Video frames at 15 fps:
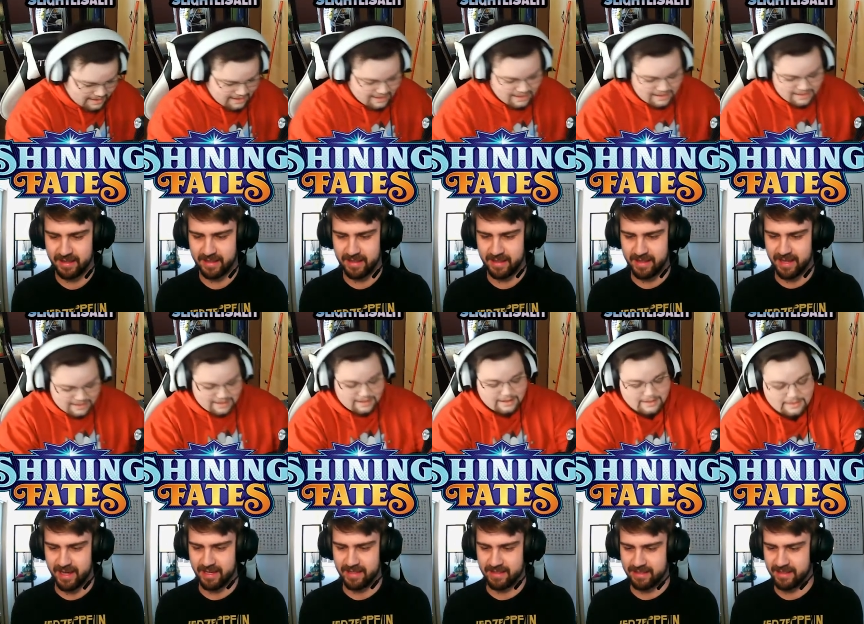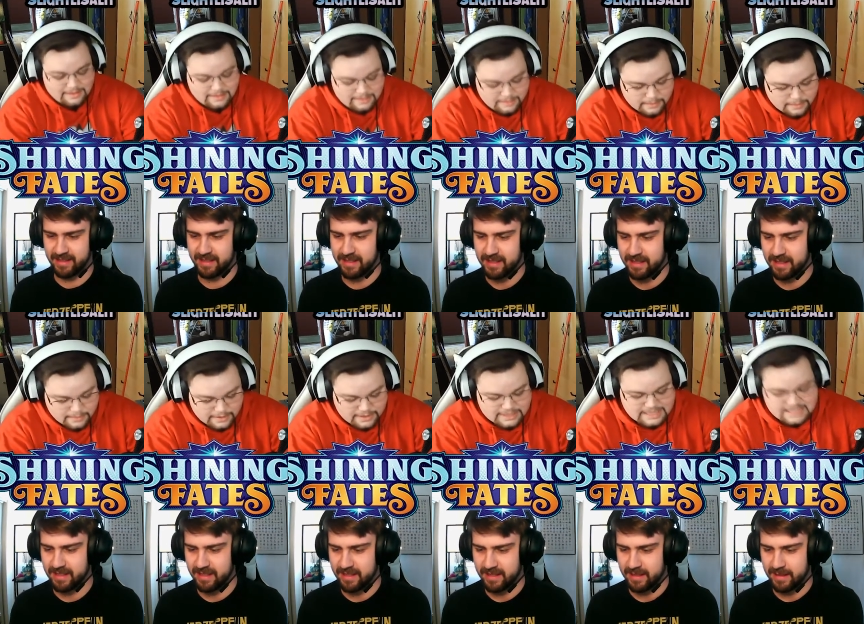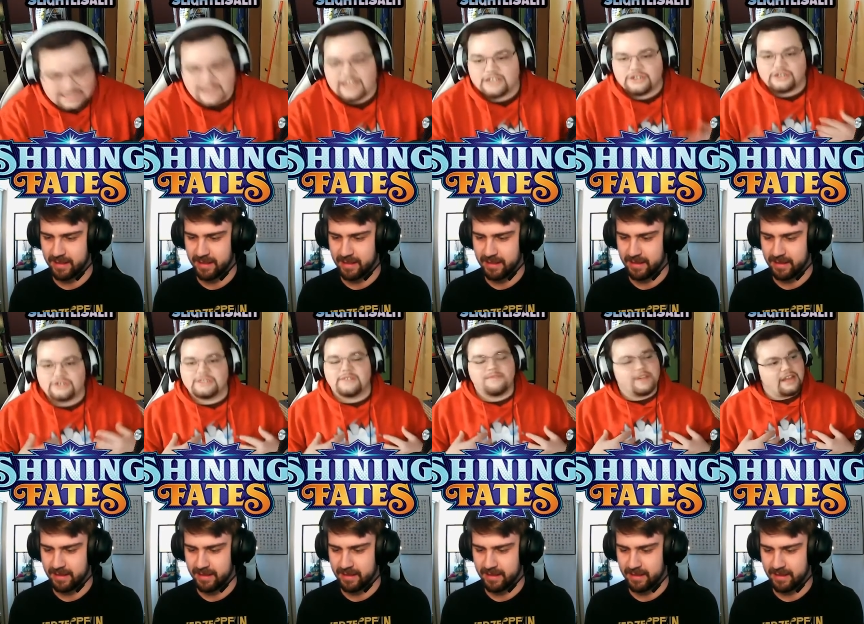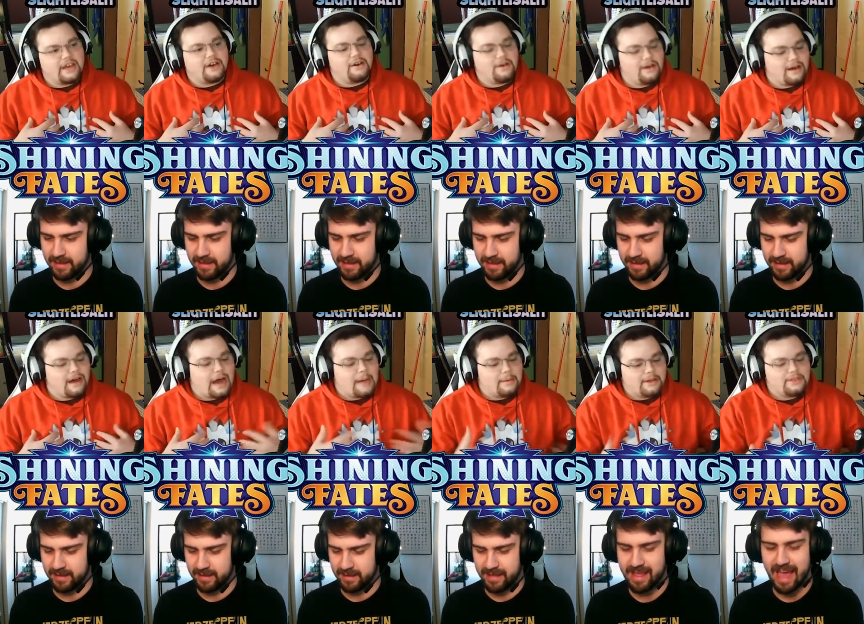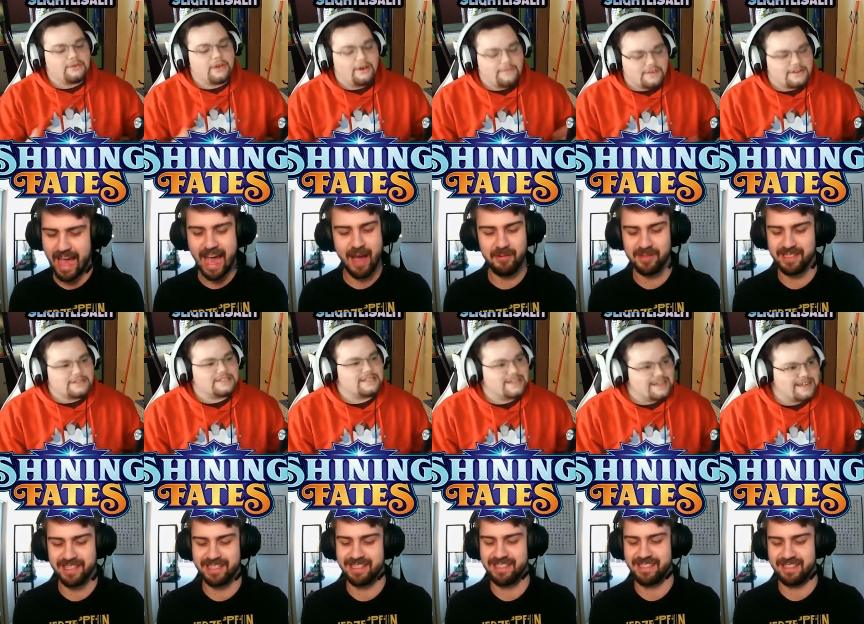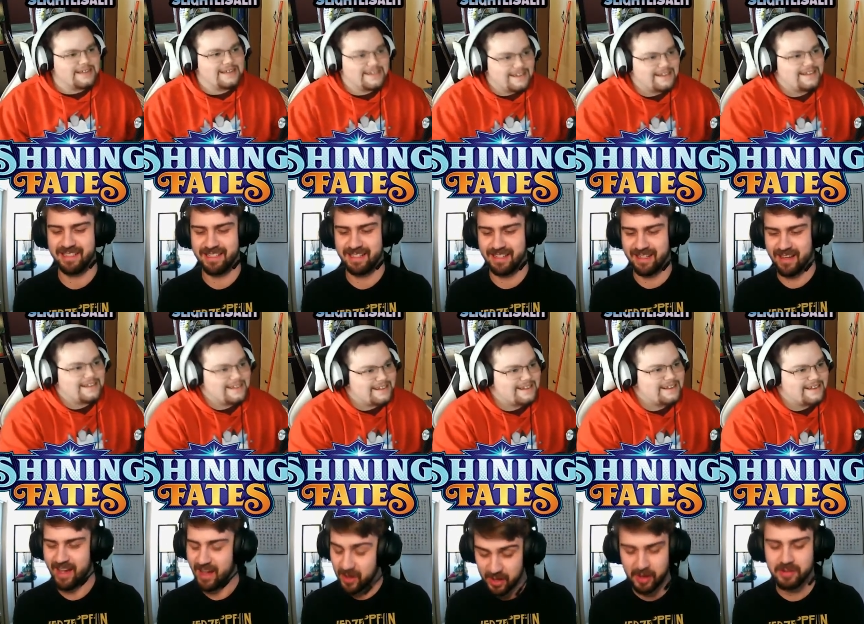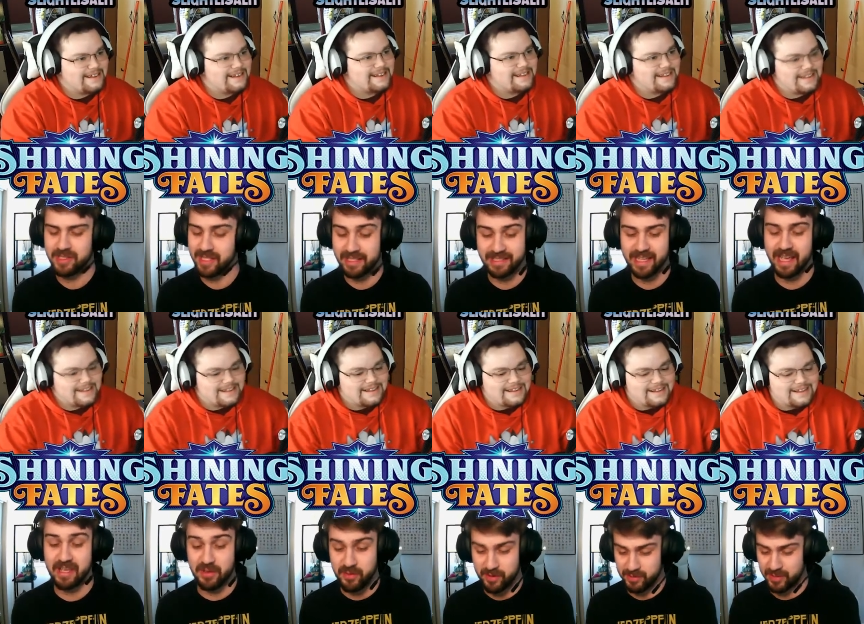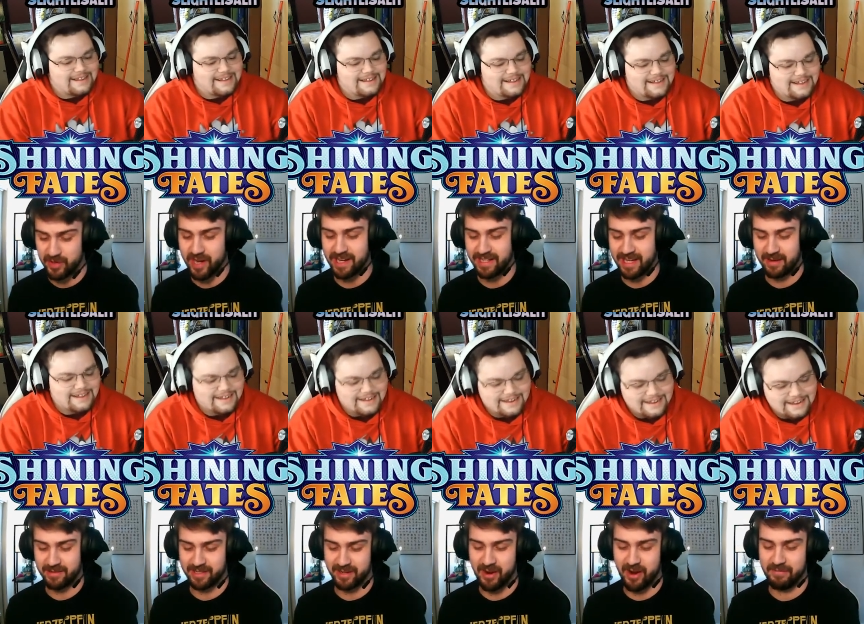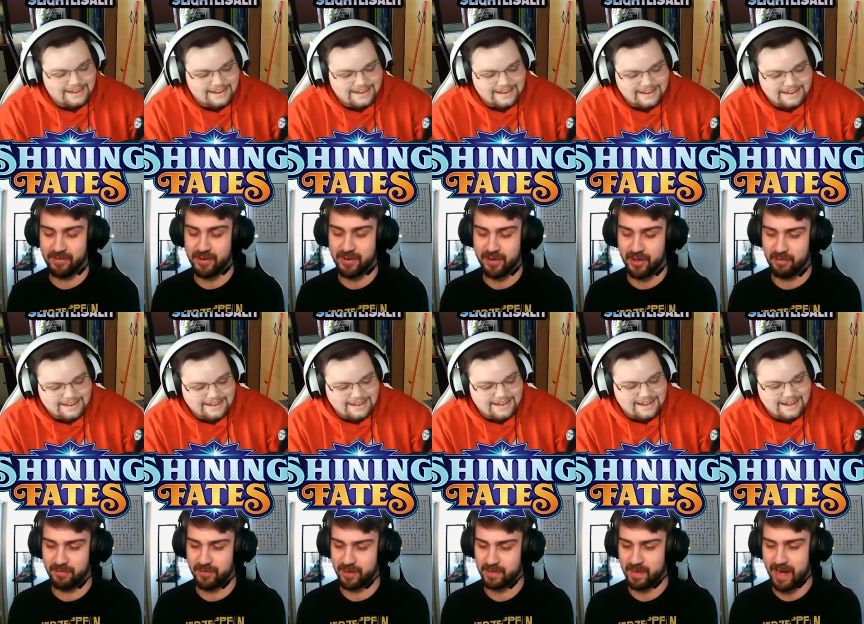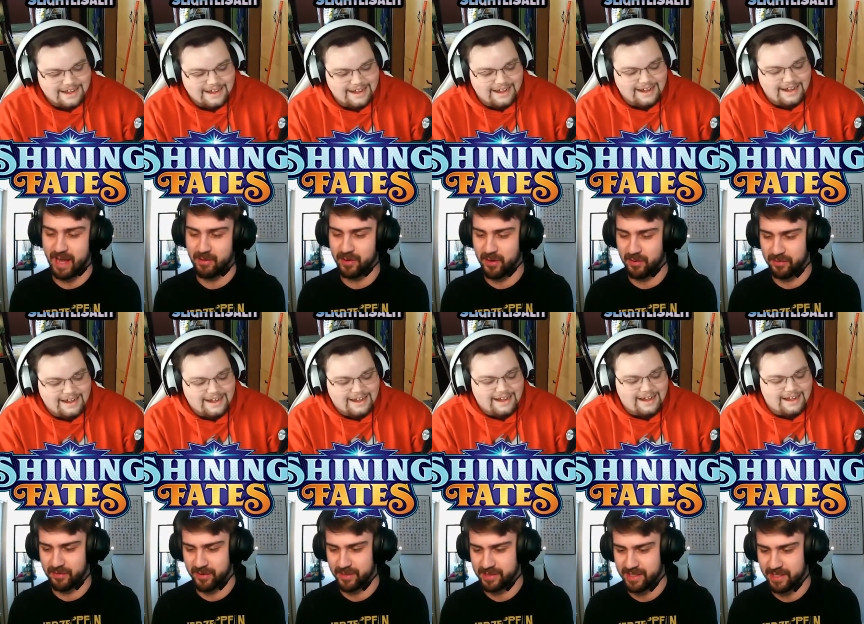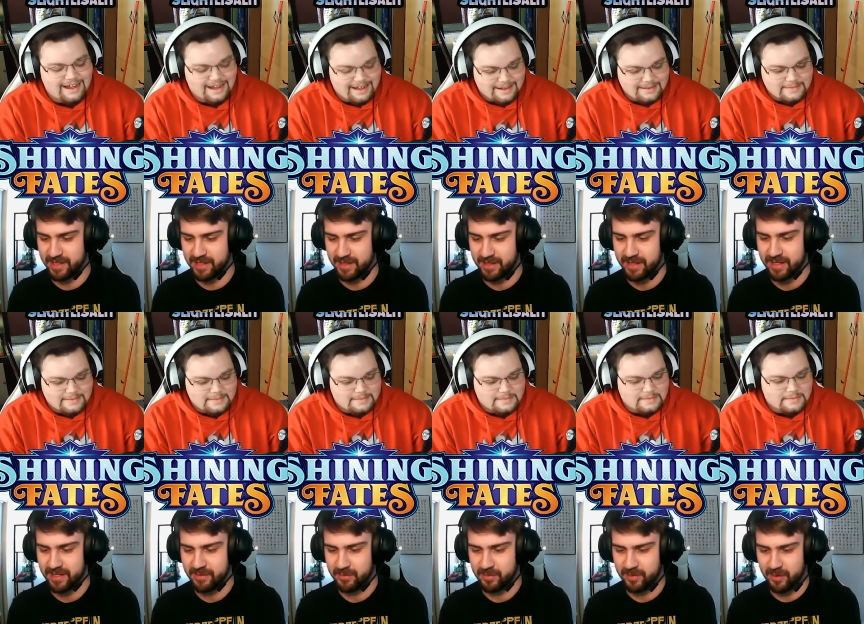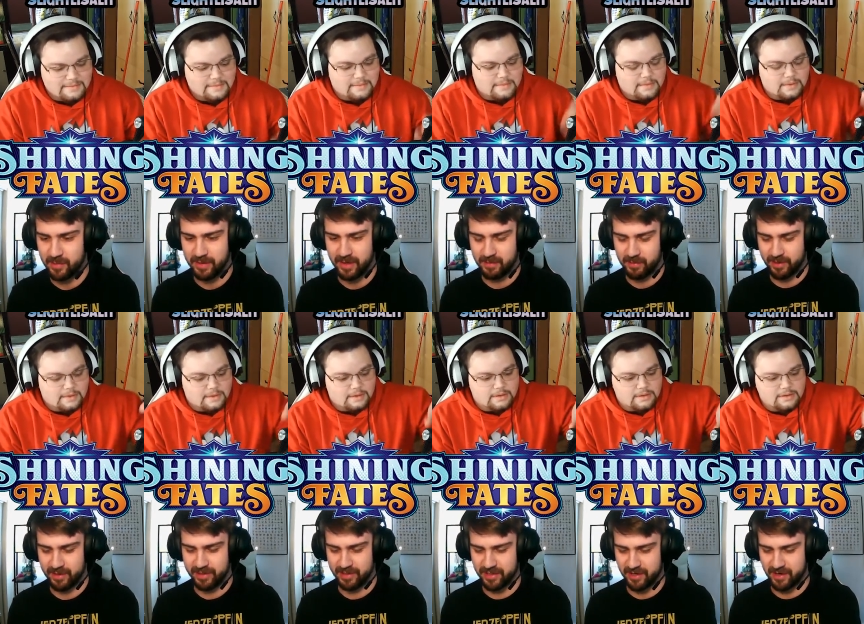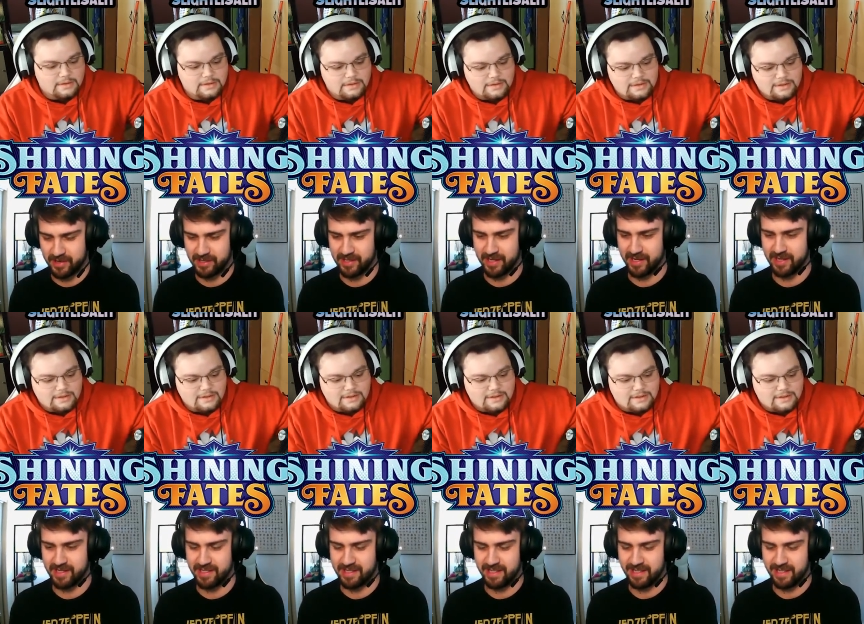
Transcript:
Speaker 1: Yes. Since I introduced the video, how about you? I was gonna.
Speaker 2: I, I was gonna say you. It was your idea. I was gonna offer you to go first, but I will go first here. We'll open up one of the Charizards.